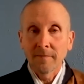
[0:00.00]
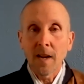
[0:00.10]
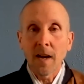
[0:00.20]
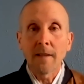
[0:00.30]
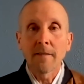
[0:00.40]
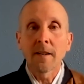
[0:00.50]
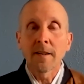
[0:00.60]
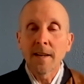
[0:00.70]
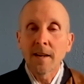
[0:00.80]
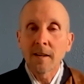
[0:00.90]
not even a
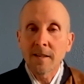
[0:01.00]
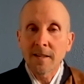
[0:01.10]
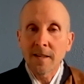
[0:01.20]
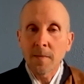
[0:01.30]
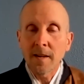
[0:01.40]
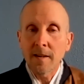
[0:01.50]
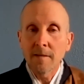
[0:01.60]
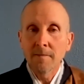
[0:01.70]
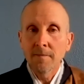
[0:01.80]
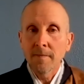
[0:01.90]
needle is admitted,